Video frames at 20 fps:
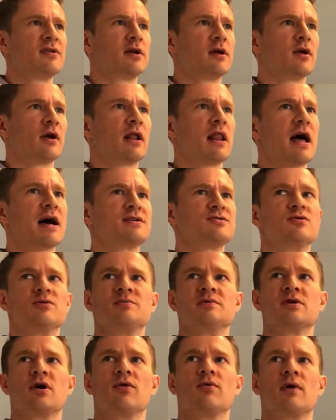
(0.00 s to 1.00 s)
within your
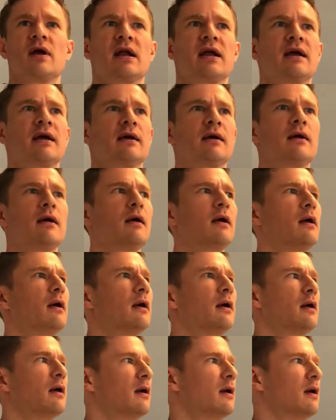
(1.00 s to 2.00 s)
classrooms already?
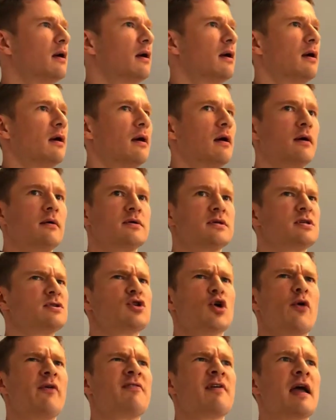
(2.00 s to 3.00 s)

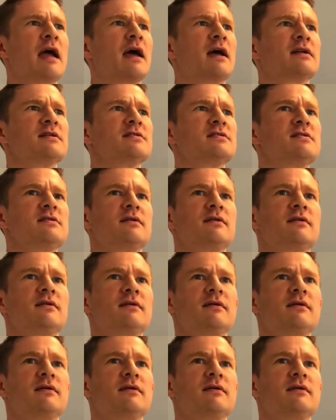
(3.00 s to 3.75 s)
Just show of hands.